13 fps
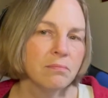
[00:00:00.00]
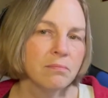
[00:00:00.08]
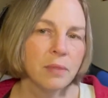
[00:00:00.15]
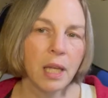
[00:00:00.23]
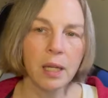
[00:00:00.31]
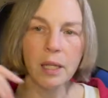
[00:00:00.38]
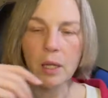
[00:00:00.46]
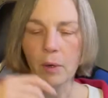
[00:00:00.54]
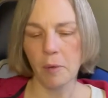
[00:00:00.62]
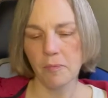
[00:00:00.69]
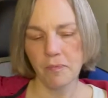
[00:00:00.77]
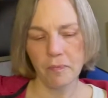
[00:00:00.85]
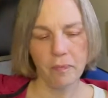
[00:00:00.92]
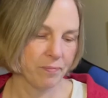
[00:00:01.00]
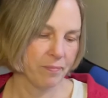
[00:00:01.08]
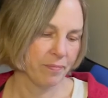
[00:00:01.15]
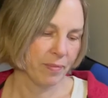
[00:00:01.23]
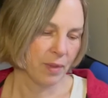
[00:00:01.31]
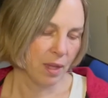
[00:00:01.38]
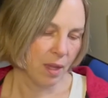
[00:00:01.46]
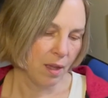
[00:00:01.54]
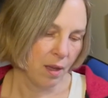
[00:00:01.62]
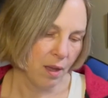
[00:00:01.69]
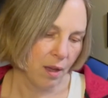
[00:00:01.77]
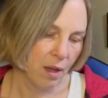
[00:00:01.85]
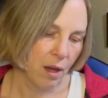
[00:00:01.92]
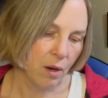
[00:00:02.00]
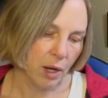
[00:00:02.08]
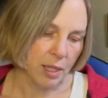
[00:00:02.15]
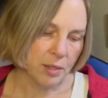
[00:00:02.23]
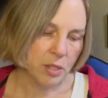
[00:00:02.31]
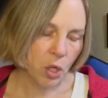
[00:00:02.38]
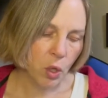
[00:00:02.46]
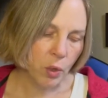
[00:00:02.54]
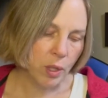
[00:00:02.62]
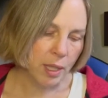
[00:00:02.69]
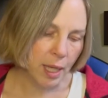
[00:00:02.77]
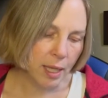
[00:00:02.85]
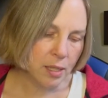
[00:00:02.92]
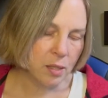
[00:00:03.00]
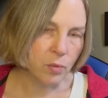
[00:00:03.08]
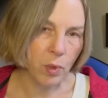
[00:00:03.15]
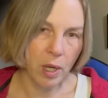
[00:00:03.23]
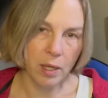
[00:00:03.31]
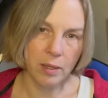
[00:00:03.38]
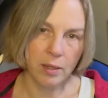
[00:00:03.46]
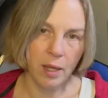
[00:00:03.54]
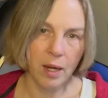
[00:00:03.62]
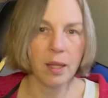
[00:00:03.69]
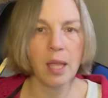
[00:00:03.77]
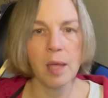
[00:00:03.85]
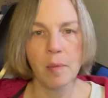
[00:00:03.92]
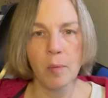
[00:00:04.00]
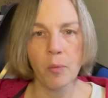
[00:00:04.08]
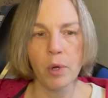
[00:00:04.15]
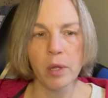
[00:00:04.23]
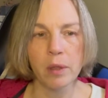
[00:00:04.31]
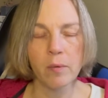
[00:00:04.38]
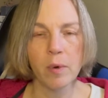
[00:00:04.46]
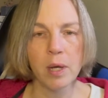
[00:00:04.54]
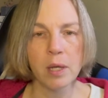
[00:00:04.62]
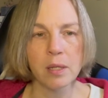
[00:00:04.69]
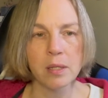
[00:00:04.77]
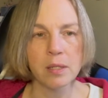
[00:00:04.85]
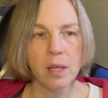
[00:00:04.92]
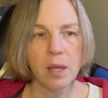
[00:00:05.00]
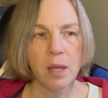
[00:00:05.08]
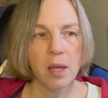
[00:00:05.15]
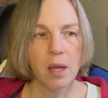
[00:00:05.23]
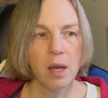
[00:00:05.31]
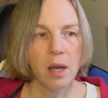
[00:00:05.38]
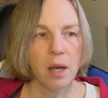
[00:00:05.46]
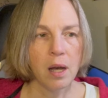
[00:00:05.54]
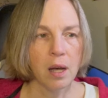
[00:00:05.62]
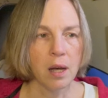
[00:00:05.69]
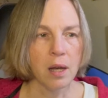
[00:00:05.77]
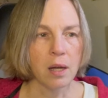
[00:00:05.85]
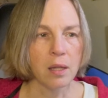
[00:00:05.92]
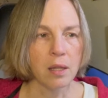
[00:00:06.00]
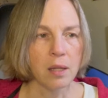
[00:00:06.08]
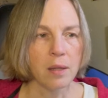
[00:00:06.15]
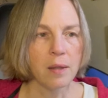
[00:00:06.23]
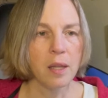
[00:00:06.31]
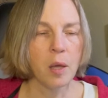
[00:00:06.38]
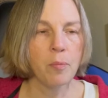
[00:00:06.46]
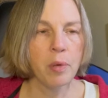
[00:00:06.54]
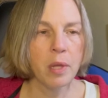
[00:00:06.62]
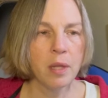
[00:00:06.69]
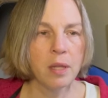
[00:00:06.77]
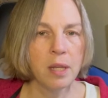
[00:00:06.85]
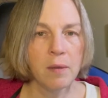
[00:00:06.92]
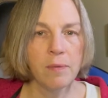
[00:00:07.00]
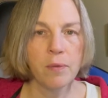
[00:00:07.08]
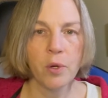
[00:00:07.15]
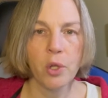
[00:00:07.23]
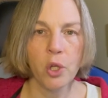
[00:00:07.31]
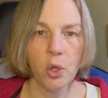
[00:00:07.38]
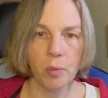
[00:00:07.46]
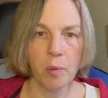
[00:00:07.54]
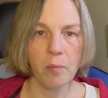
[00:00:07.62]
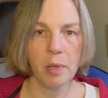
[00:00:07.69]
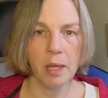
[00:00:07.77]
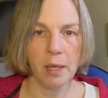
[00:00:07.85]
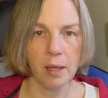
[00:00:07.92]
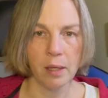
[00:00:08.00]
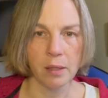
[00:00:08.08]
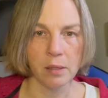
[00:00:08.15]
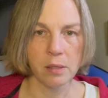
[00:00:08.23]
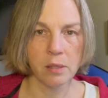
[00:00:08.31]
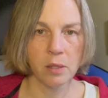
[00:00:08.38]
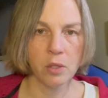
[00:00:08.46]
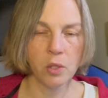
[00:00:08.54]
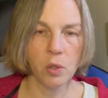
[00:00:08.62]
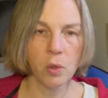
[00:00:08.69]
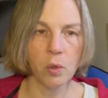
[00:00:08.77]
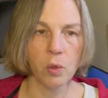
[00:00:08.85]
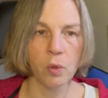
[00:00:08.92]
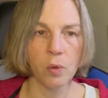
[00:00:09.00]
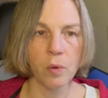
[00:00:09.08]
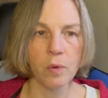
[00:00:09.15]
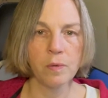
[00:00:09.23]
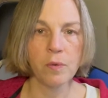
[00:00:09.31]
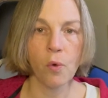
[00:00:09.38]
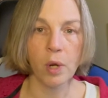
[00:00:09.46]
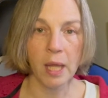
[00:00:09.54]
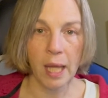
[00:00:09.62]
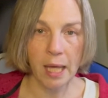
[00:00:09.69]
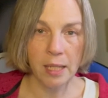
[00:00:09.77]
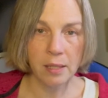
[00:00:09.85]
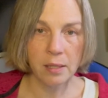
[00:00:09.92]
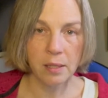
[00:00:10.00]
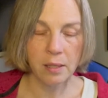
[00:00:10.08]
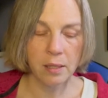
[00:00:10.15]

Yeah, anyway. All right, so the latest one that I came up with was the ability for human beings to forget